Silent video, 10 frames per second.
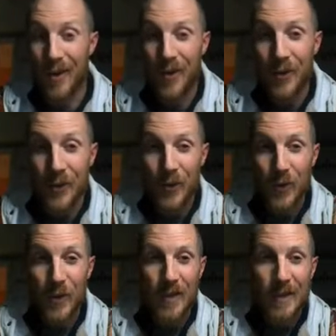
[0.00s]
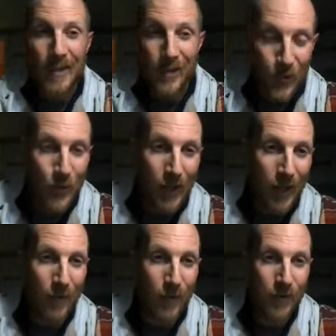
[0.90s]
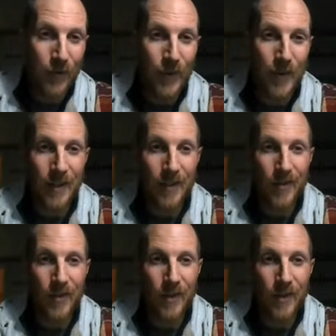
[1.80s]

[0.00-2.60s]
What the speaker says: Also, do not want to forget,